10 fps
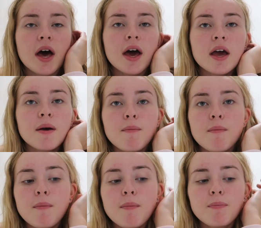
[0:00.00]

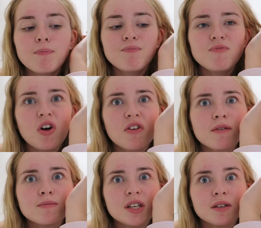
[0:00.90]
they none of
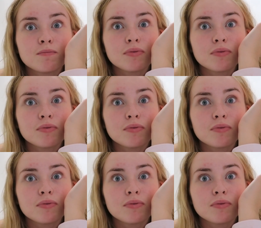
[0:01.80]
them did